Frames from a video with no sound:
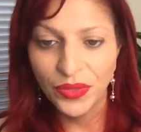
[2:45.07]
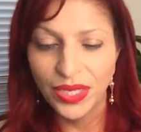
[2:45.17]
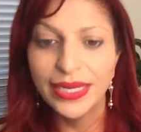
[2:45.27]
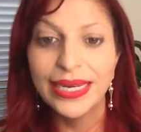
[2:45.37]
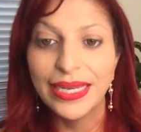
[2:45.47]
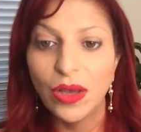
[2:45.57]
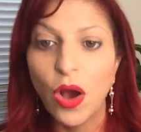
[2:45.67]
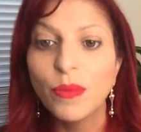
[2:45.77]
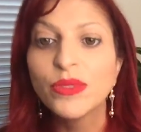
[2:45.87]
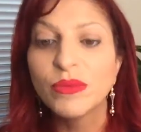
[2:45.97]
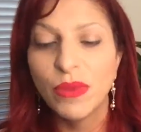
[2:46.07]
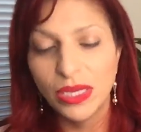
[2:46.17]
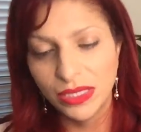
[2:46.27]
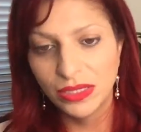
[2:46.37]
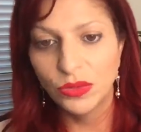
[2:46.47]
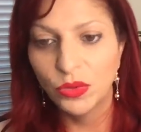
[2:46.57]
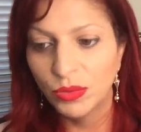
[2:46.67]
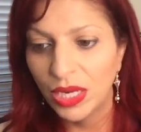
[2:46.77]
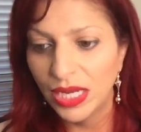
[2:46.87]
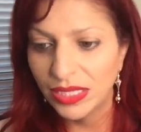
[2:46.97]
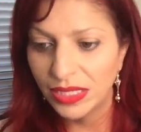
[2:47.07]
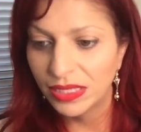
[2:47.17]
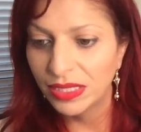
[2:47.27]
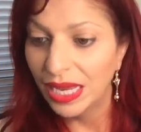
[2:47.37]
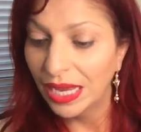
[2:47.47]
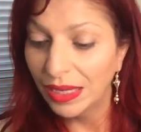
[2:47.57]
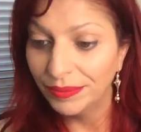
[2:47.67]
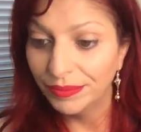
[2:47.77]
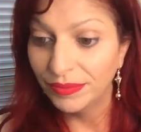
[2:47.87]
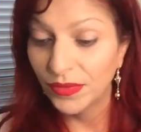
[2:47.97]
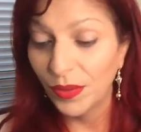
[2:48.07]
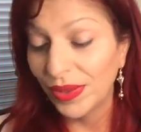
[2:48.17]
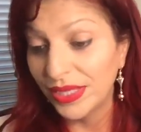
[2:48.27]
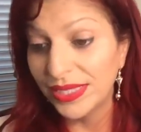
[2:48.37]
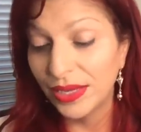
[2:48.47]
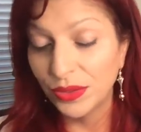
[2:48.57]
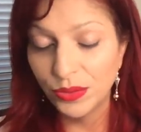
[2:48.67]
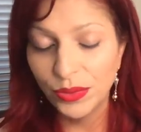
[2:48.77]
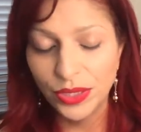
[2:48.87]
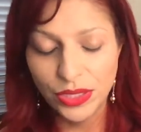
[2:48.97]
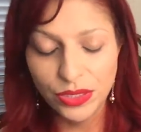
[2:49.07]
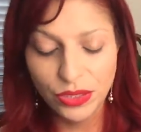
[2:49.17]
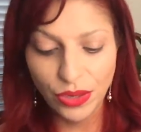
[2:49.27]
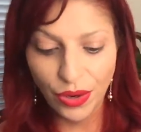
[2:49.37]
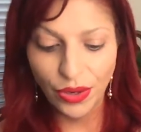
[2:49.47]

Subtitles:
Needling optimizes and normalizes the way the cells work. So